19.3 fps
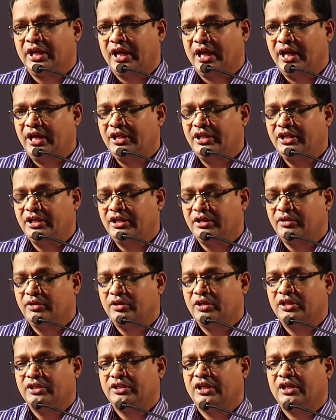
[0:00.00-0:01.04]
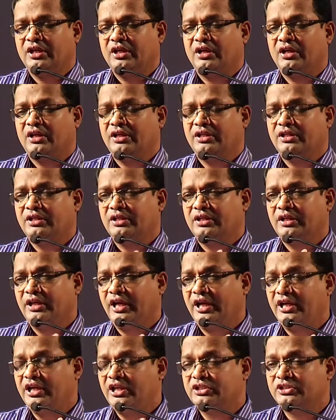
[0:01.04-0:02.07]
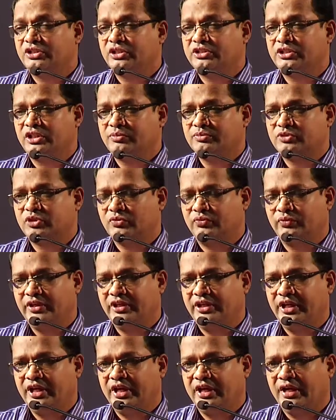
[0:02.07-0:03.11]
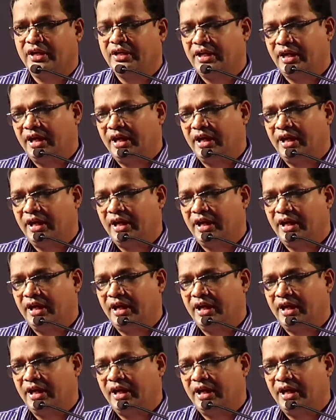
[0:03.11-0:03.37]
and the learning systems of India,